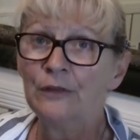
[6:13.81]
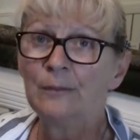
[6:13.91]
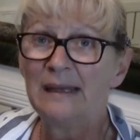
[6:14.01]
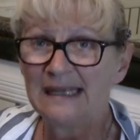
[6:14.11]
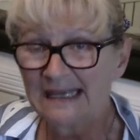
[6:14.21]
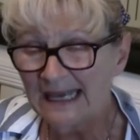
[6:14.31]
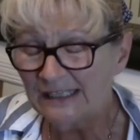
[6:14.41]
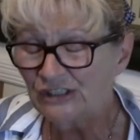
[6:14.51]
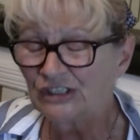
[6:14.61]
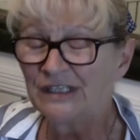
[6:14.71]
the
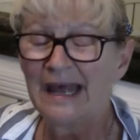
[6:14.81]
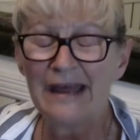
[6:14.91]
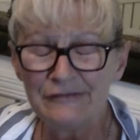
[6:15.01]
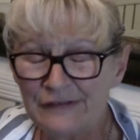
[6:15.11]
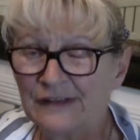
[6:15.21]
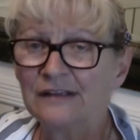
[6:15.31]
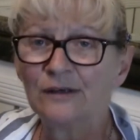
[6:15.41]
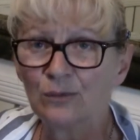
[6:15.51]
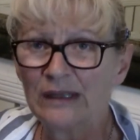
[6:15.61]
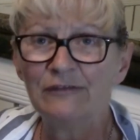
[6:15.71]
medication, everything
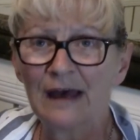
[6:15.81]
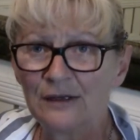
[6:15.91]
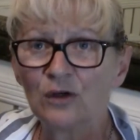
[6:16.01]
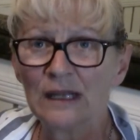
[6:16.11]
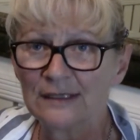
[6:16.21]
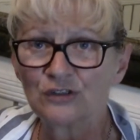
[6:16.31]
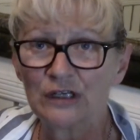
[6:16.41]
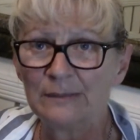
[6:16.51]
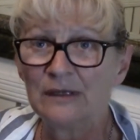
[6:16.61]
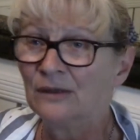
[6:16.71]
that we've had, all our
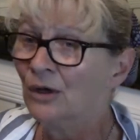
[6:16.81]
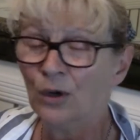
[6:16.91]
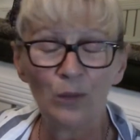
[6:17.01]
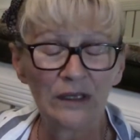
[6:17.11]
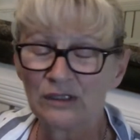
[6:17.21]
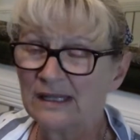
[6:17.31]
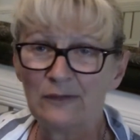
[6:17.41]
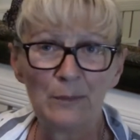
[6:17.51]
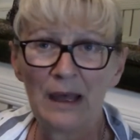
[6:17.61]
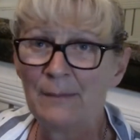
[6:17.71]
treatment. We could
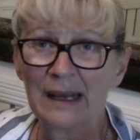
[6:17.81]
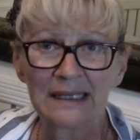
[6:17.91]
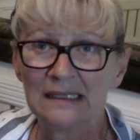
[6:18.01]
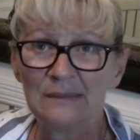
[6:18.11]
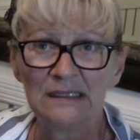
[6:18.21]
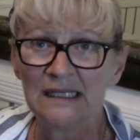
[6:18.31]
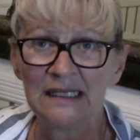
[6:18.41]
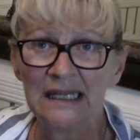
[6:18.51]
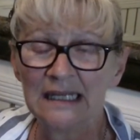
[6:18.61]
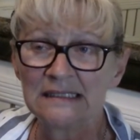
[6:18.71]
never pay back in a
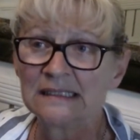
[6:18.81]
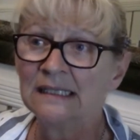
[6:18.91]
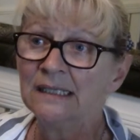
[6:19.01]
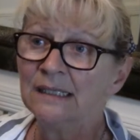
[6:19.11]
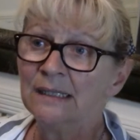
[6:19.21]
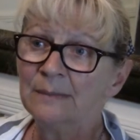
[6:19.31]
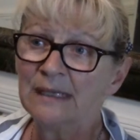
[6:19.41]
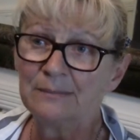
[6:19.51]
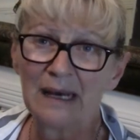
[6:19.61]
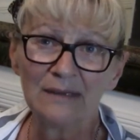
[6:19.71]
million years.
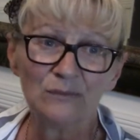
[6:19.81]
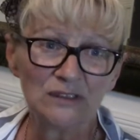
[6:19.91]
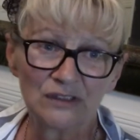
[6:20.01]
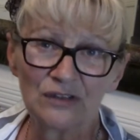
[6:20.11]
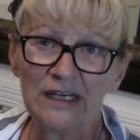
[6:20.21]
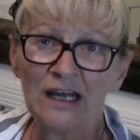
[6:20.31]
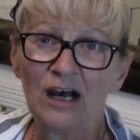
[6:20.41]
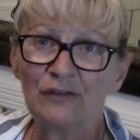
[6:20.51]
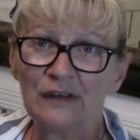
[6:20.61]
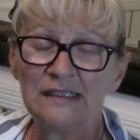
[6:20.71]
But mine was
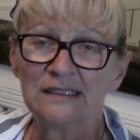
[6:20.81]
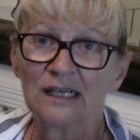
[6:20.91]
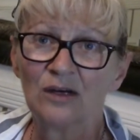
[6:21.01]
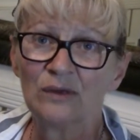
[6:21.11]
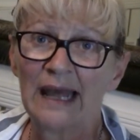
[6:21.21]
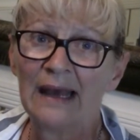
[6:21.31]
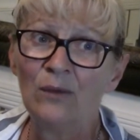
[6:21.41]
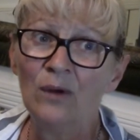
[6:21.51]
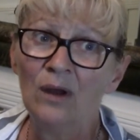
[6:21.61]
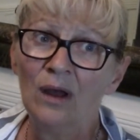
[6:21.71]
3.5 years ago
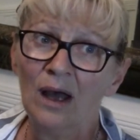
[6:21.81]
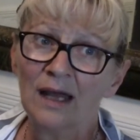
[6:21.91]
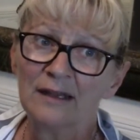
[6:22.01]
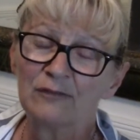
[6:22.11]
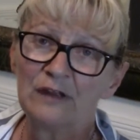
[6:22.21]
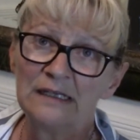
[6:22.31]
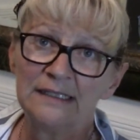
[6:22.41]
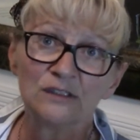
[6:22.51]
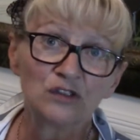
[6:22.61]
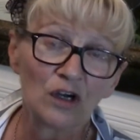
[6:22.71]
now, and I feel in
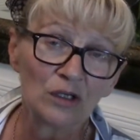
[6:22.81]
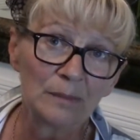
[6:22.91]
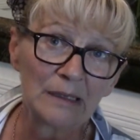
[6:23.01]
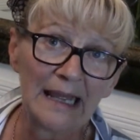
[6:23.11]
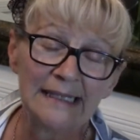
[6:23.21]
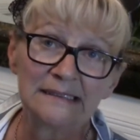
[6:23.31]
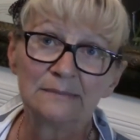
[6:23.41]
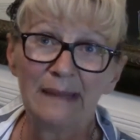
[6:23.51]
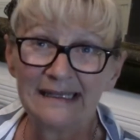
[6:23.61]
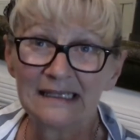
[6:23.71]
a stronger place
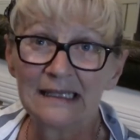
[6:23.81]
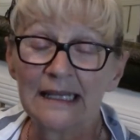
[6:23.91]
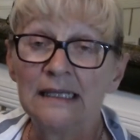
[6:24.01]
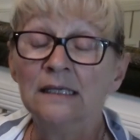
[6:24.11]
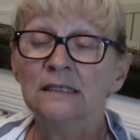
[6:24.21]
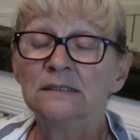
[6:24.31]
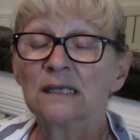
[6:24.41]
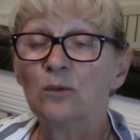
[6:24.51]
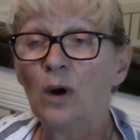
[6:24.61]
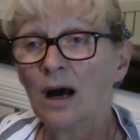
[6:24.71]
mentally.
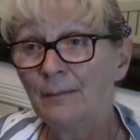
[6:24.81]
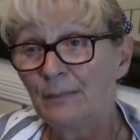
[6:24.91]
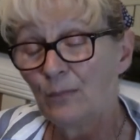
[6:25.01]
So what I'm